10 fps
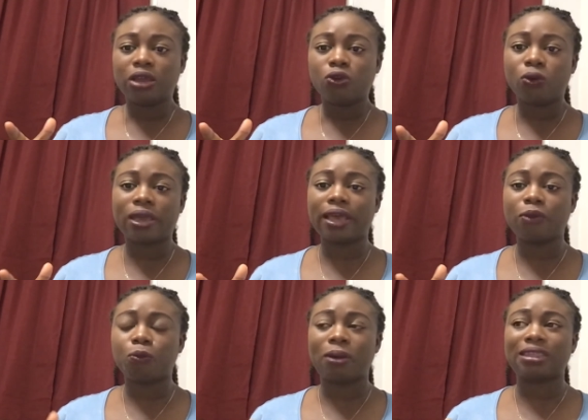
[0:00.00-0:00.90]

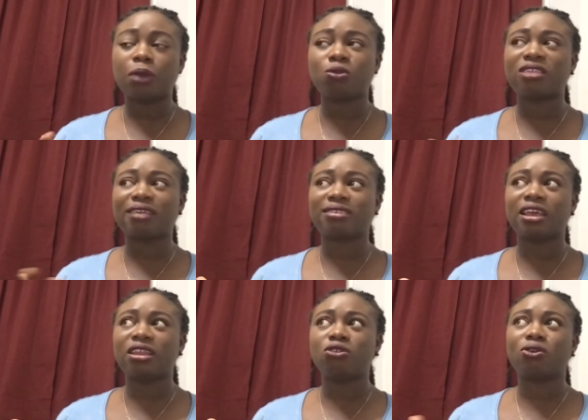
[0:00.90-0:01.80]
Okay, by the time you start
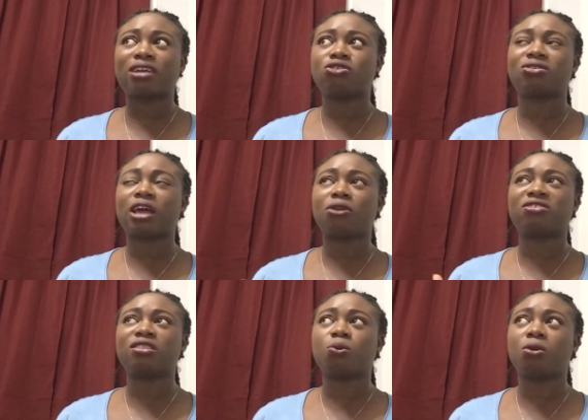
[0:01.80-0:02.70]
saying, you start using
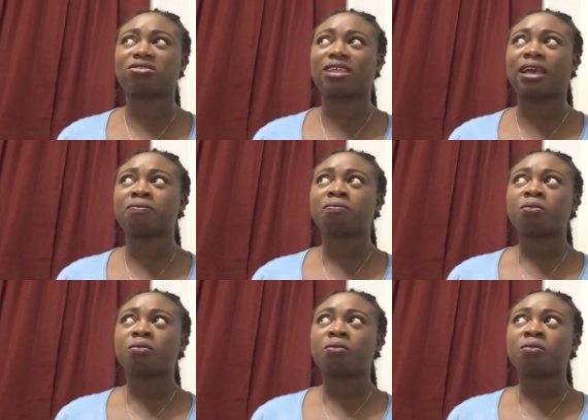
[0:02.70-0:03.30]
the words like,